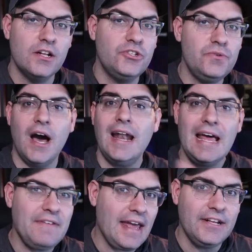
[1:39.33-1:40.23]
do not
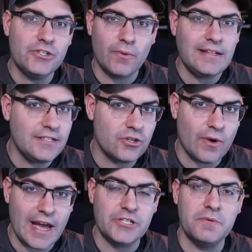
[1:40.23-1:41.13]
have any direct
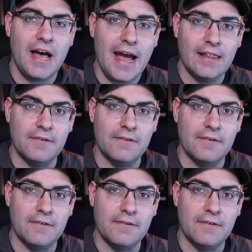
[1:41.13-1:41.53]
interaction with high